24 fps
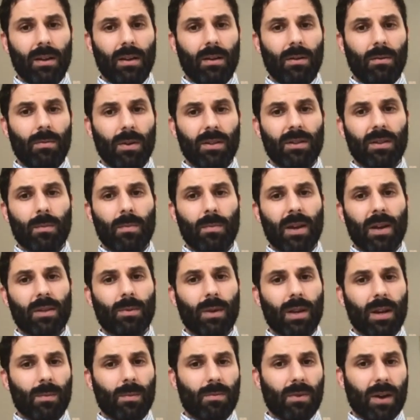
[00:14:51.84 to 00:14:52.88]
What's the best
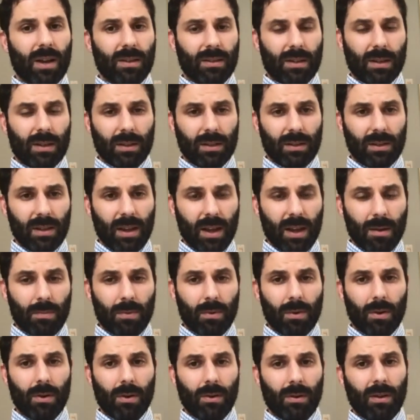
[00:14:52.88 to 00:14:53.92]
way to process the
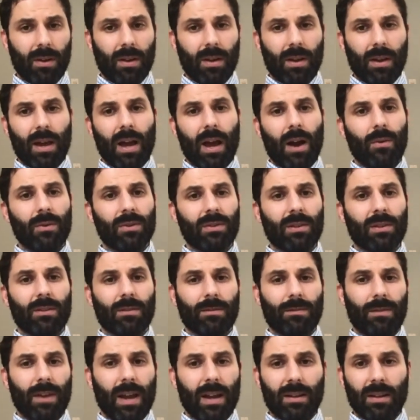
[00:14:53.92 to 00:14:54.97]
sample? How is this
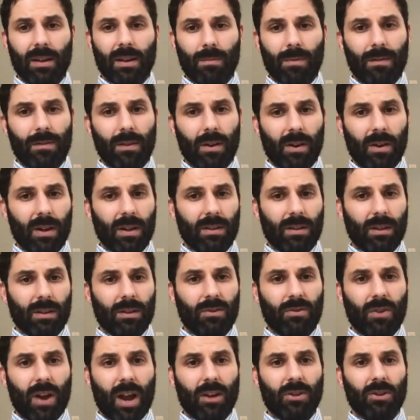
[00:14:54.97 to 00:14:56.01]
affected by various
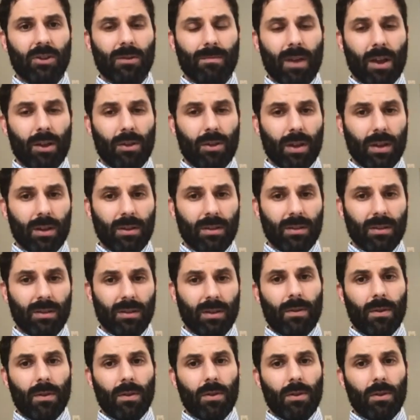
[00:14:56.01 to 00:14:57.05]
extraction methods?
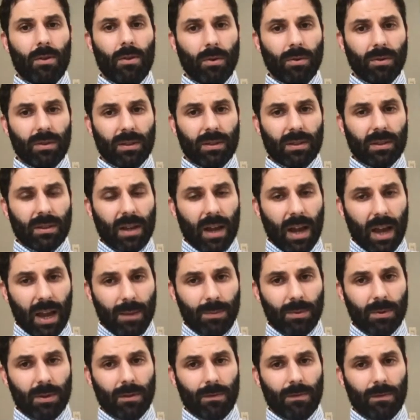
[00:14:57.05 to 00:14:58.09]
those
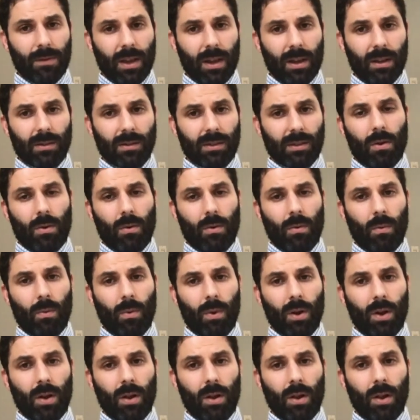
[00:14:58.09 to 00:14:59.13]
types of things
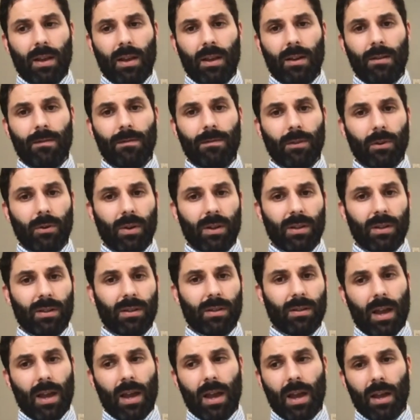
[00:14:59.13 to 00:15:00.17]
will
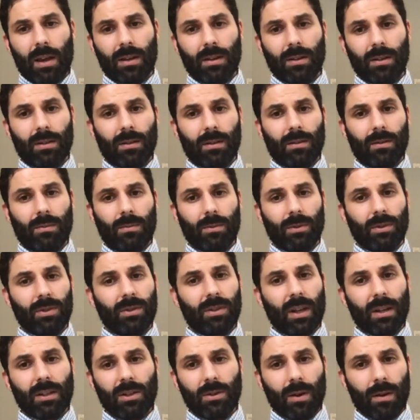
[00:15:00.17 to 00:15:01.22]
influence and will
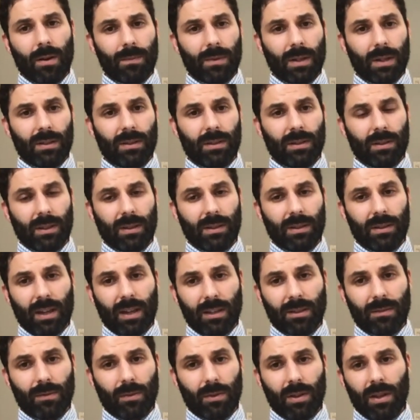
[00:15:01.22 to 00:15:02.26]
set you up to
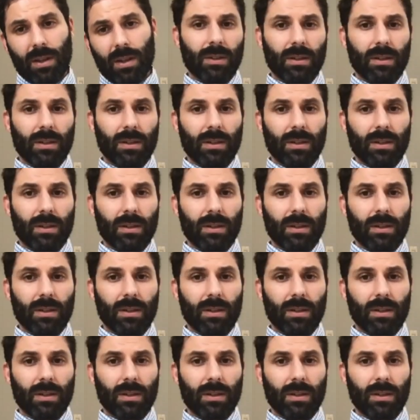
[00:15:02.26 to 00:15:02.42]
successfully